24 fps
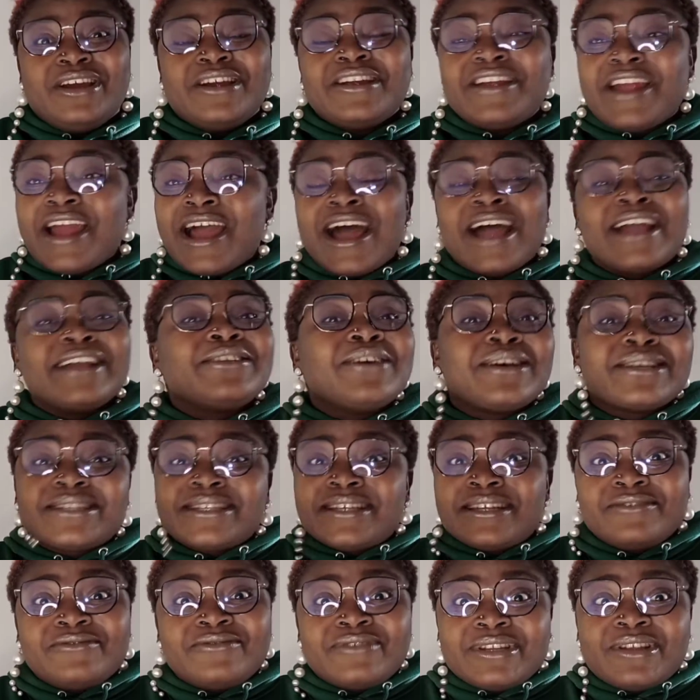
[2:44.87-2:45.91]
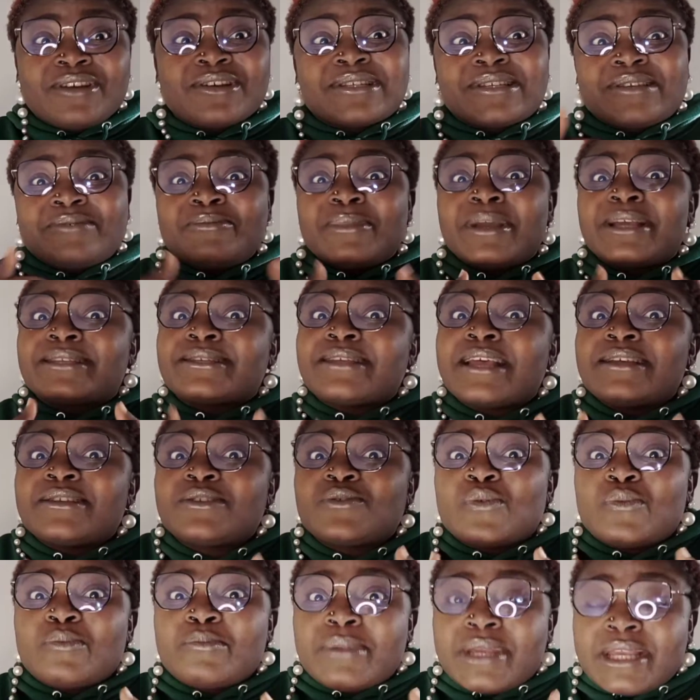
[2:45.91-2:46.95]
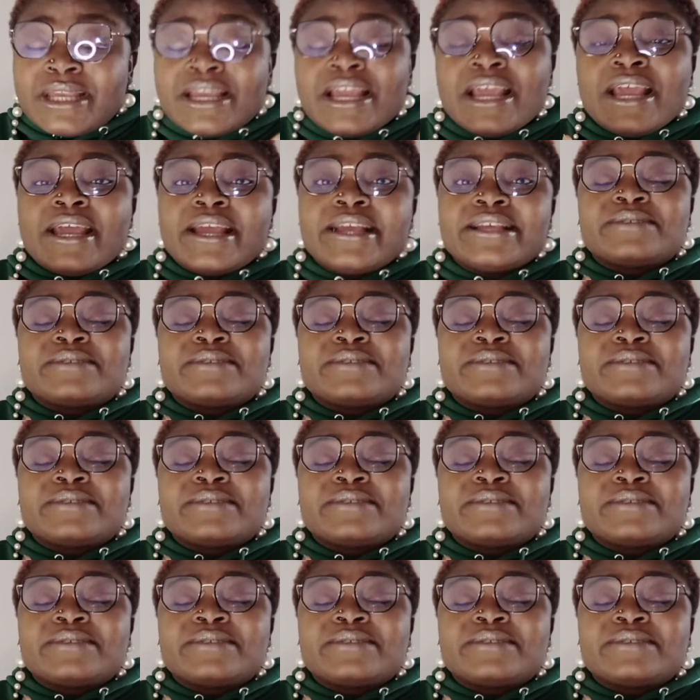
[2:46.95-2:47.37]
Yeah, it doesn't make sense to me.